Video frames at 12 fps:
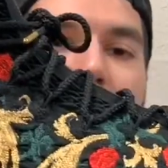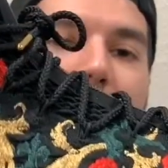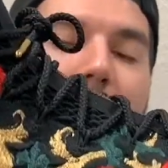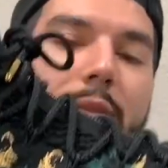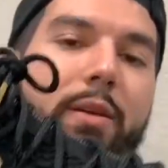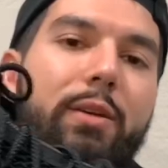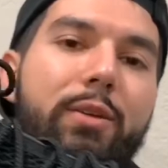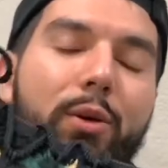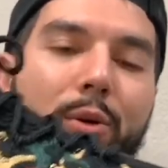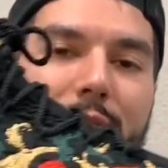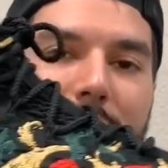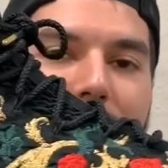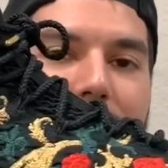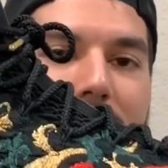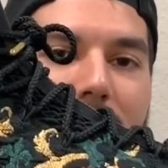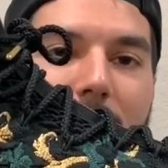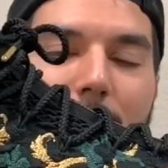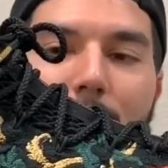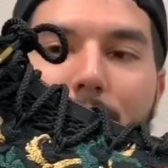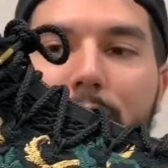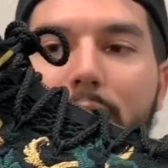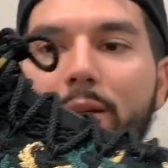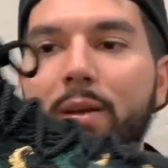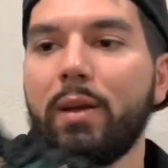Kith Closing
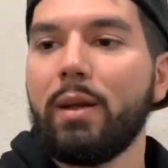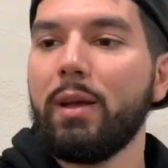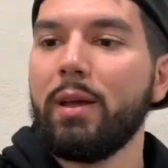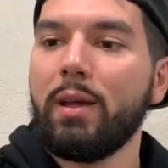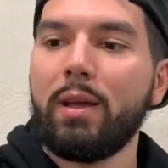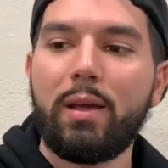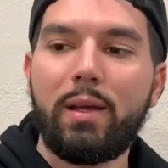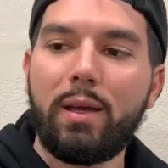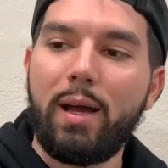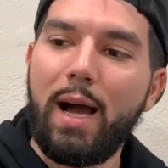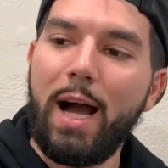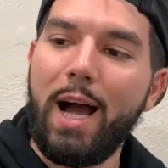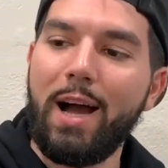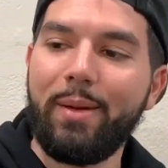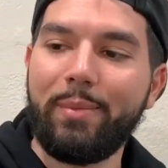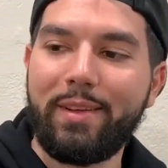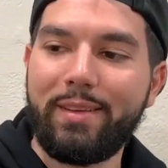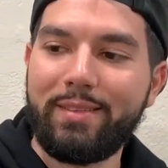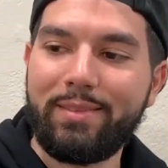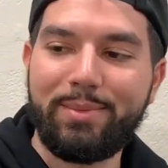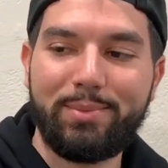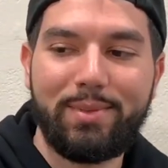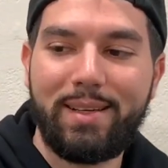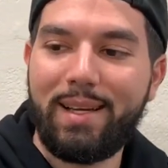Ceremony. I mean,
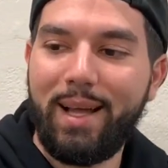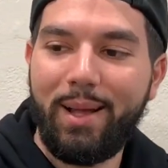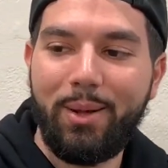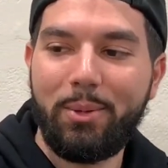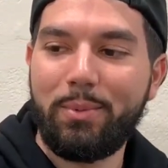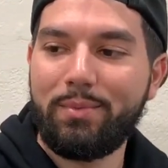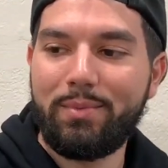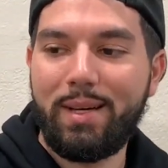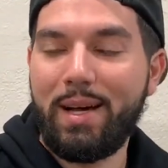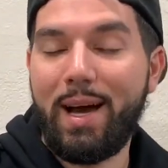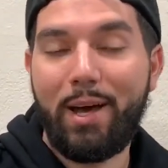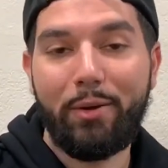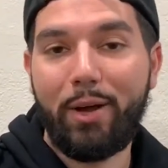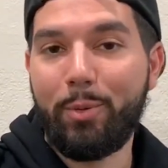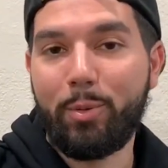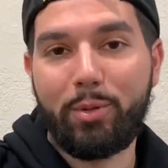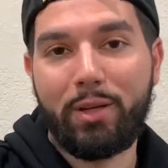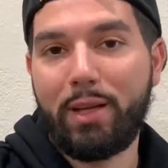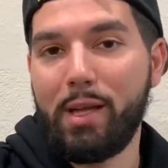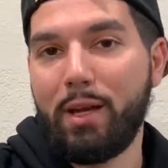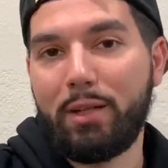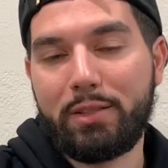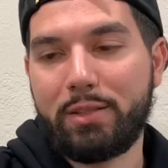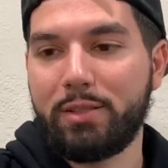I don't know how people can hate
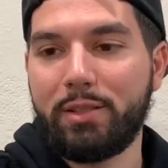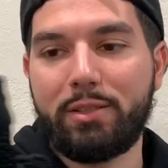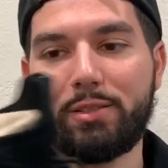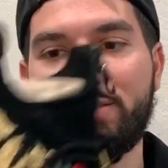on the sneaker.